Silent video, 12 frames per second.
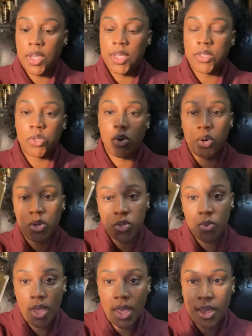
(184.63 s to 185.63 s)
hands on, or
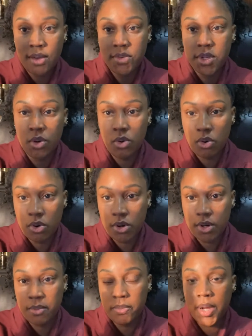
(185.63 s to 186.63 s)
you have
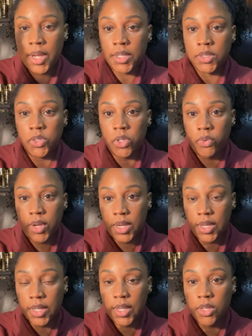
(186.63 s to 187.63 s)
Dior by
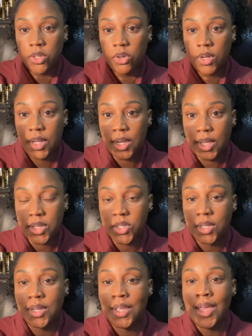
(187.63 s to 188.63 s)
Jarina in your
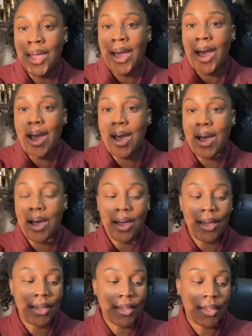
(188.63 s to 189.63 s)
collection,
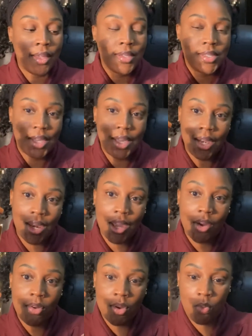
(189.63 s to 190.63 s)
I say
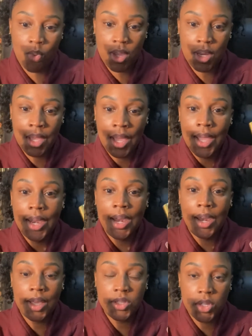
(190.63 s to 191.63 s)
layer it with
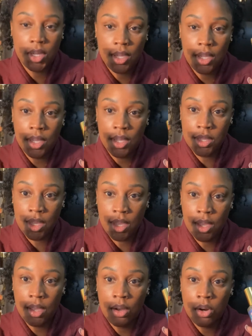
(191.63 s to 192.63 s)
Leche
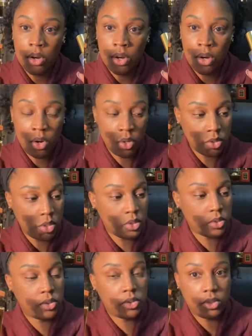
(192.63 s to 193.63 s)
y
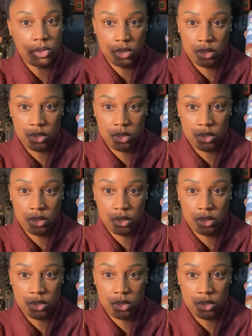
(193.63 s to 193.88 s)
Hotelos.